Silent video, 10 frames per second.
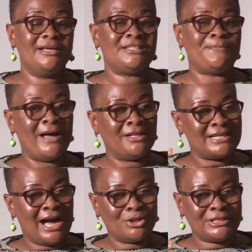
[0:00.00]

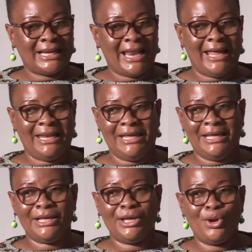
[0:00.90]
spelled out
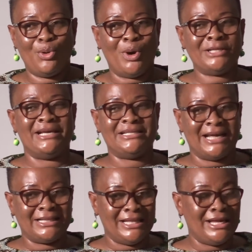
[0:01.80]
clearly what
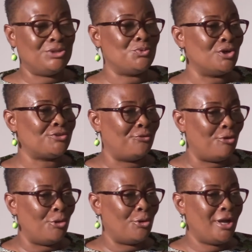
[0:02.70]
exactly it was
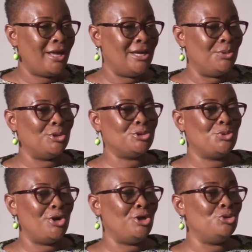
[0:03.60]
for he was
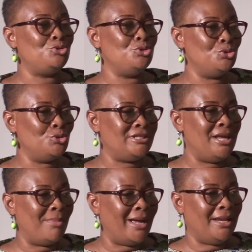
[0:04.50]
going to use
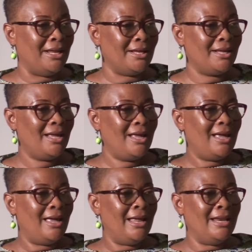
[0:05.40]
the money.
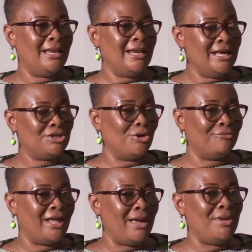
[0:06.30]
And in each
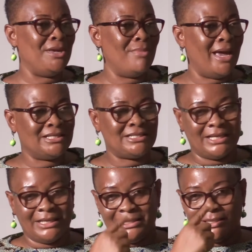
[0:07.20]
of them, he
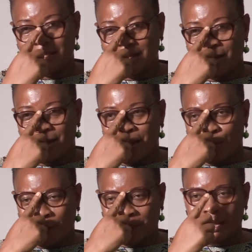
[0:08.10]
mentioned in
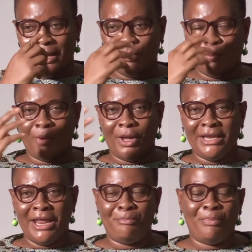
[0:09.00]

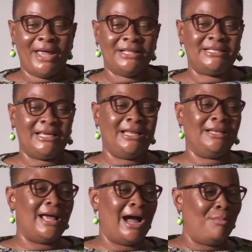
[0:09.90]
the
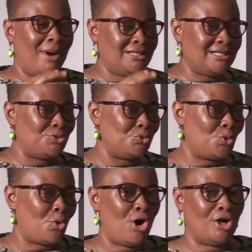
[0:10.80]
painting, how much it
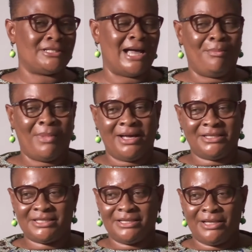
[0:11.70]
would cost, how
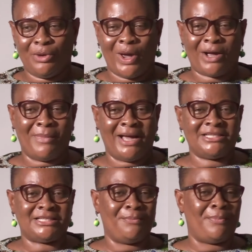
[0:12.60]
much the
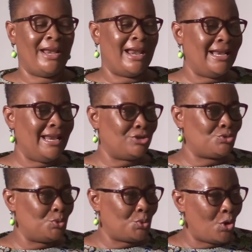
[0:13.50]
workmanship and
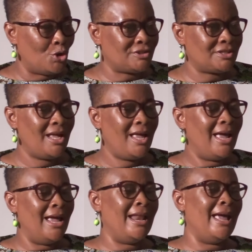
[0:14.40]
others would cost,
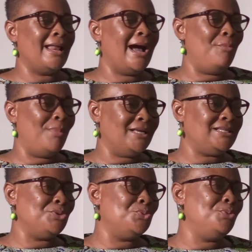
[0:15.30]
and then how
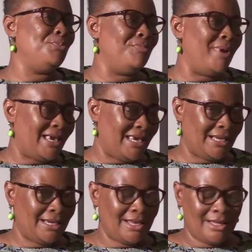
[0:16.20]
much he would be
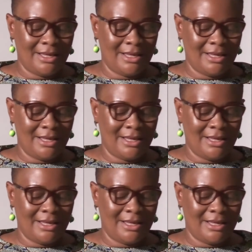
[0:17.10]
making.